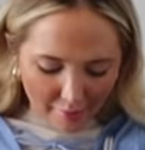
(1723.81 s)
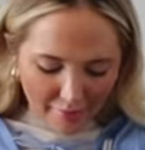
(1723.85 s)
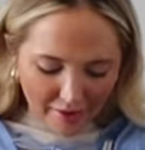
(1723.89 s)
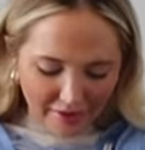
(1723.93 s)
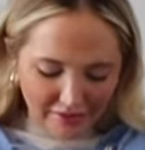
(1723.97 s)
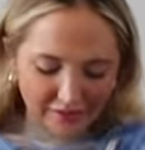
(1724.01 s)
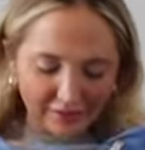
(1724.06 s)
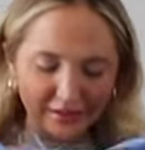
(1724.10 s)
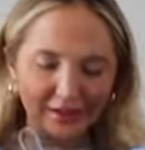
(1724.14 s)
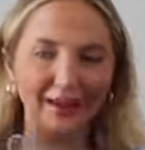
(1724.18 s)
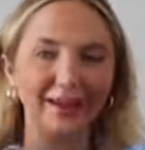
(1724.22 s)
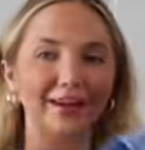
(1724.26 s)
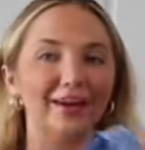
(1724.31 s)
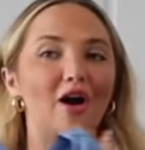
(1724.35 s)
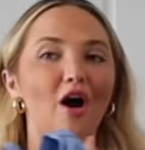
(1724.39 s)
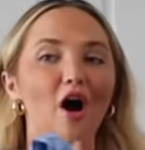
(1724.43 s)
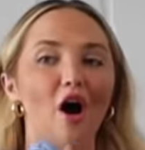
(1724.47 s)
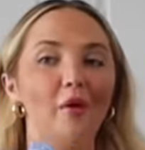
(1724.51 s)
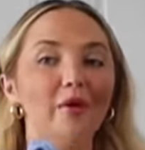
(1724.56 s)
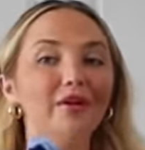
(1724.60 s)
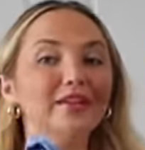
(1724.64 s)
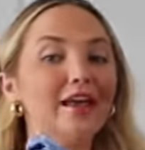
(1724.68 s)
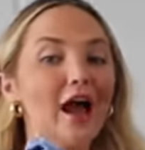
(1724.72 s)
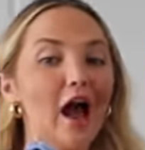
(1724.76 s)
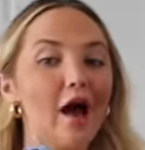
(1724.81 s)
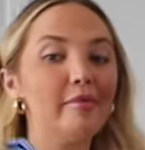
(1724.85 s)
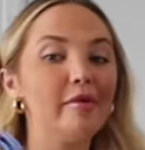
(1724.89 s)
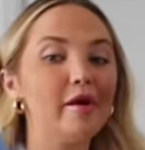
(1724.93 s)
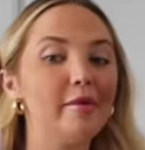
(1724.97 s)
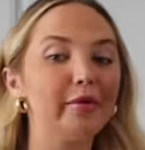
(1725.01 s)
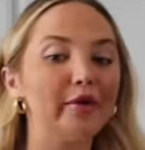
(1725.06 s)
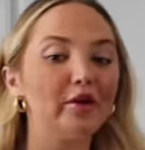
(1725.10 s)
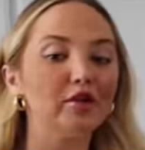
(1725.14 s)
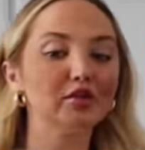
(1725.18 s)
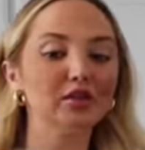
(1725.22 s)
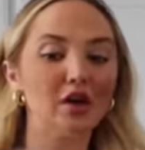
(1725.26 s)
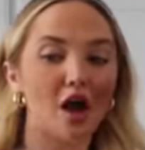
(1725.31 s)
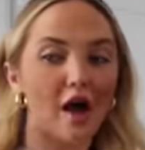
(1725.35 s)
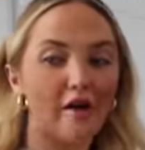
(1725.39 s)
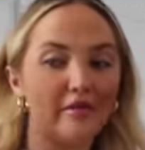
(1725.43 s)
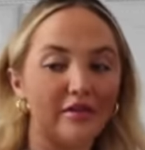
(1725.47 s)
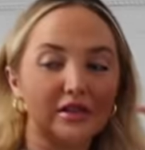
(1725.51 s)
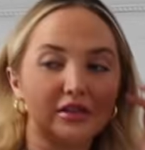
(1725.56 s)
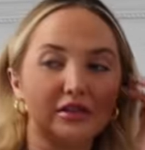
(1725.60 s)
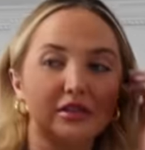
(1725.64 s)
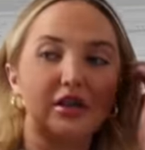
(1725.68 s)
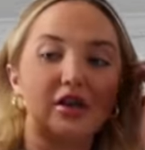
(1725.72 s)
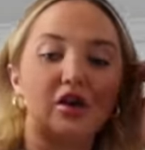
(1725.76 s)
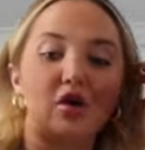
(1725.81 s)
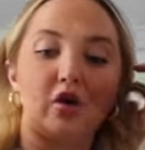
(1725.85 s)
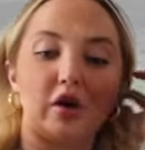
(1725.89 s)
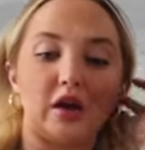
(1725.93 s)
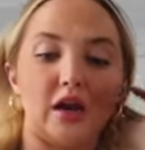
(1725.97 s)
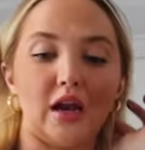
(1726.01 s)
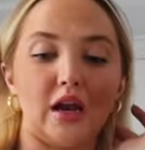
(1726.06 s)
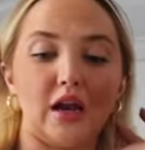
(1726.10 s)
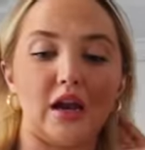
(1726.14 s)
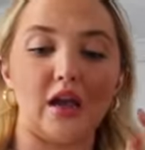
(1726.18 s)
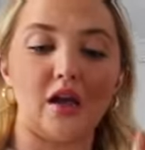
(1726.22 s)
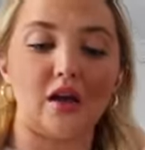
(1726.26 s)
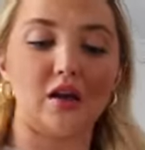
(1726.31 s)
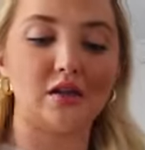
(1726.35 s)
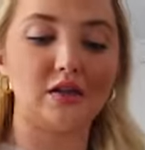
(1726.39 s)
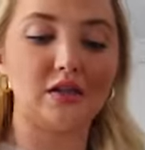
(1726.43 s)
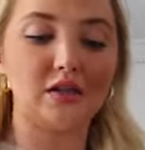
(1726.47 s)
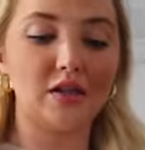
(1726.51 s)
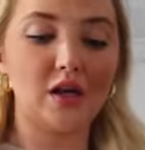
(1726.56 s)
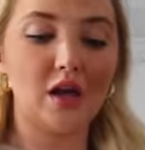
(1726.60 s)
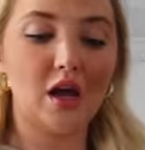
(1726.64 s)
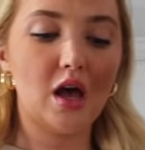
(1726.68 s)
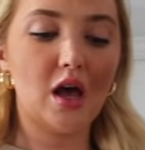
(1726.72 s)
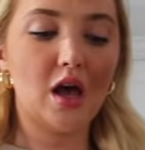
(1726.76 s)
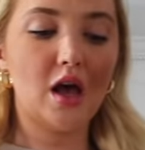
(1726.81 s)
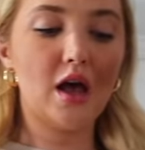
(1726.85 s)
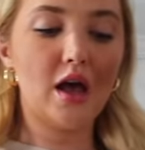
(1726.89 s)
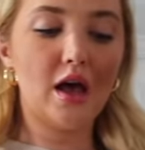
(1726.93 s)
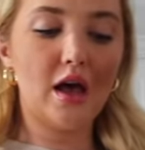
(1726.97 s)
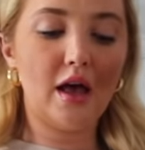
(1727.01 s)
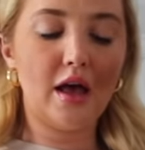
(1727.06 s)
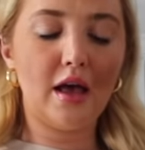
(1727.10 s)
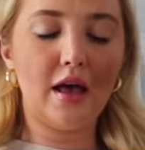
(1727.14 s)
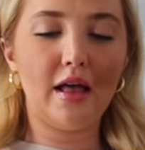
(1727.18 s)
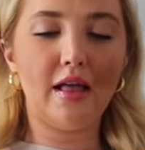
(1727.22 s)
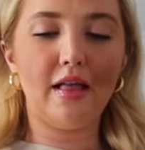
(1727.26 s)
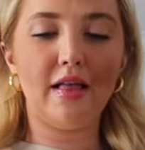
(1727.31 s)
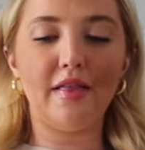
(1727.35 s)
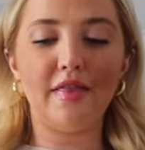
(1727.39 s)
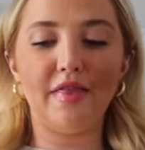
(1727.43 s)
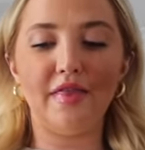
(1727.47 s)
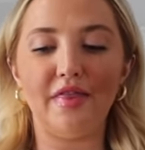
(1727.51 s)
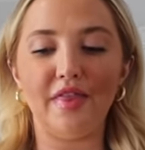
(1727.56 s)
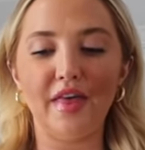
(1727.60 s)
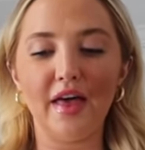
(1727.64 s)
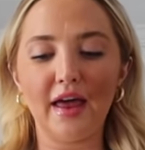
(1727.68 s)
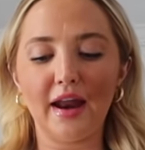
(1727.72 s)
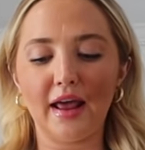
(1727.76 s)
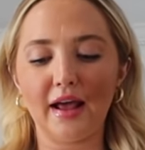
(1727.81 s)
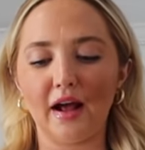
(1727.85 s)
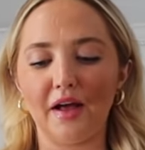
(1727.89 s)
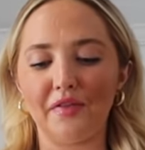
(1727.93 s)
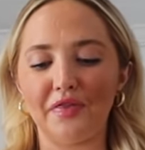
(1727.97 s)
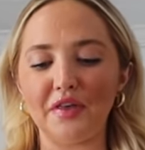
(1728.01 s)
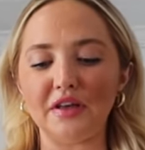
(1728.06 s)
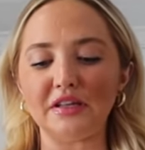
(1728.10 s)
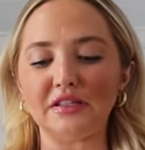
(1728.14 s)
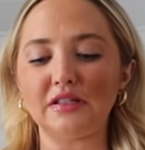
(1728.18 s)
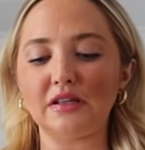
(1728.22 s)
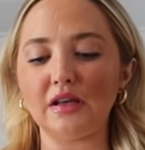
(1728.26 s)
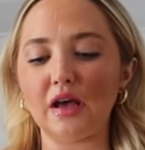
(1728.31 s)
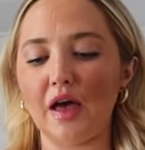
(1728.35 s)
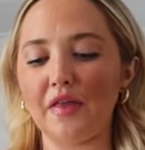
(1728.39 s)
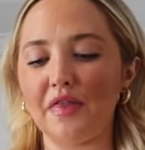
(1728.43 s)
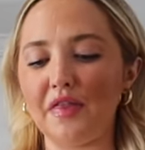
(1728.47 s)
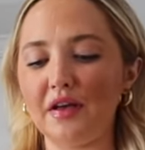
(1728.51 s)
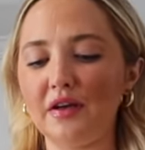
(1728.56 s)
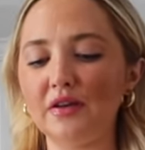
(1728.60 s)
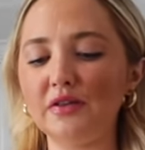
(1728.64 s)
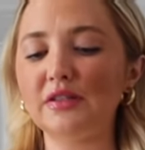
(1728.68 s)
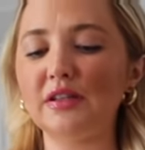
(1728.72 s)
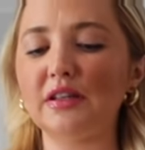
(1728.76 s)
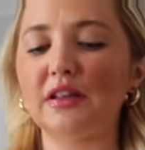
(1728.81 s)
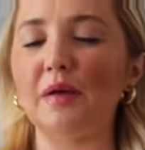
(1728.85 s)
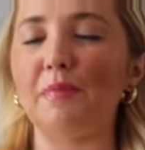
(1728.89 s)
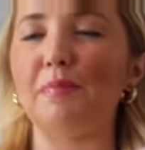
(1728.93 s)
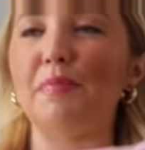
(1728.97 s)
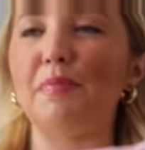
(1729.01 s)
amazing again, all with cowboy boots, obviously, or kitten heels. Then I got this, I think this is the